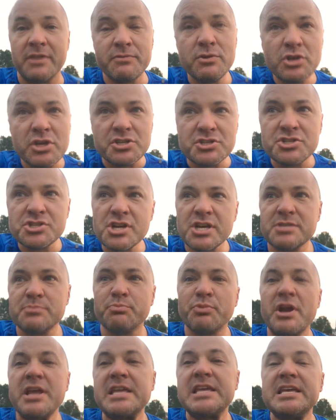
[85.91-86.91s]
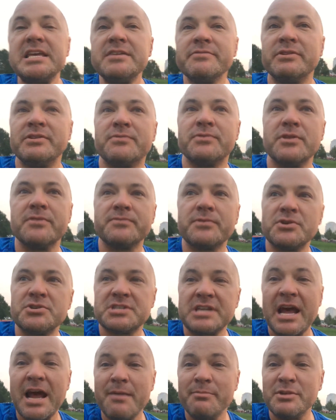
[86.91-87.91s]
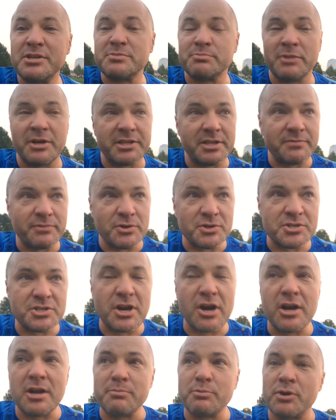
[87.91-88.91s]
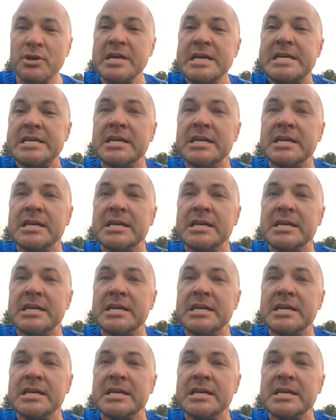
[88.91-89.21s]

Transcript: If you could just break even for the first time this month, if you're a startup, or